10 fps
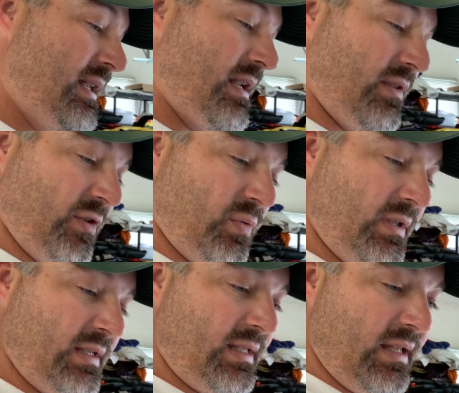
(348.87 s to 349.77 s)
Now this one
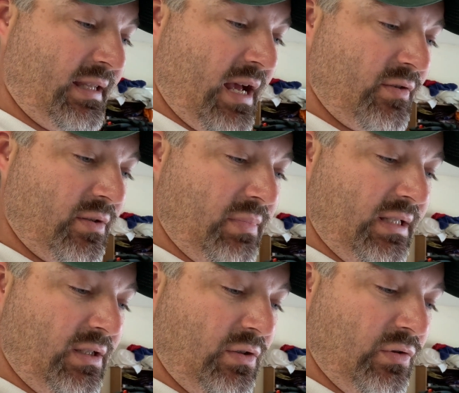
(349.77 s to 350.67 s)
is a 10,000
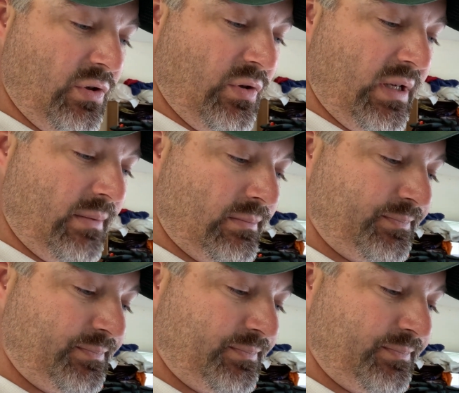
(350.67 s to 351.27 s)
BTU unit,